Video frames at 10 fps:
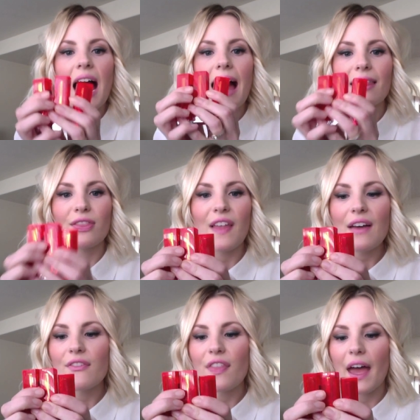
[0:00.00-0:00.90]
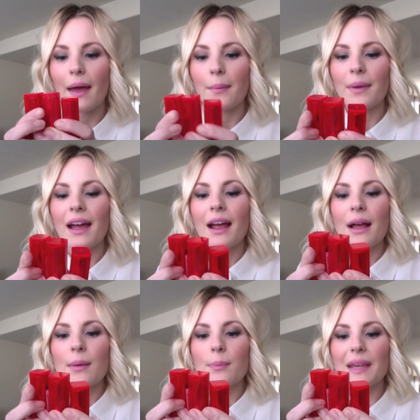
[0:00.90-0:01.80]
I love them
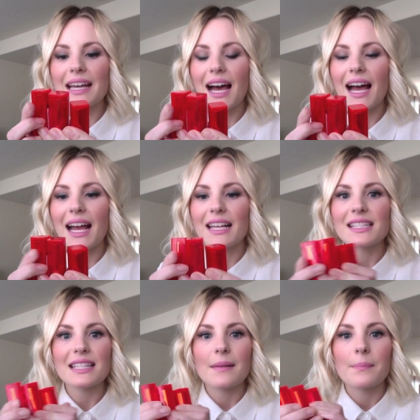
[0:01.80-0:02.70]
because